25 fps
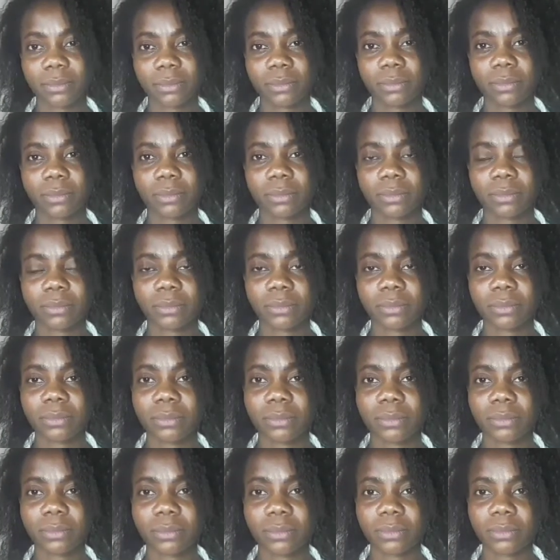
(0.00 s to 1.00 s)

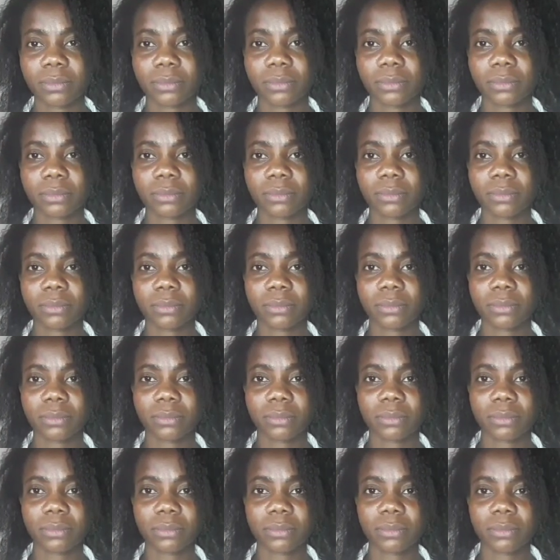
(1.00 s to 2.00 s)

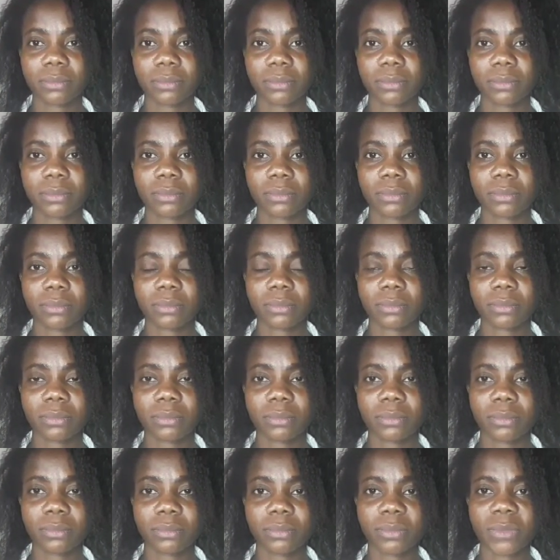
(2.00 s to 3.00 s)

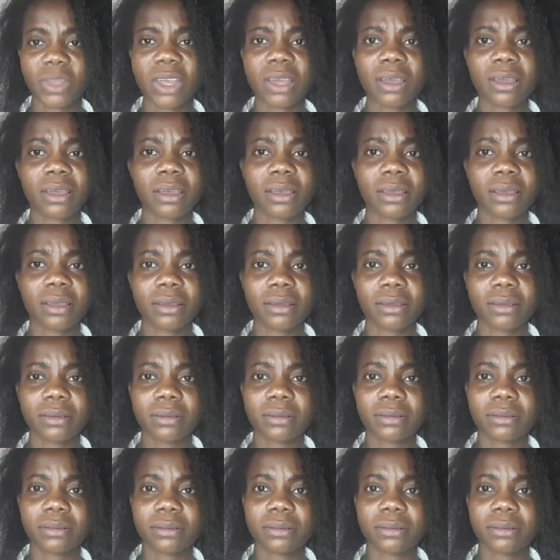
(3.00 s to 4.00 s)
Nobody speaks.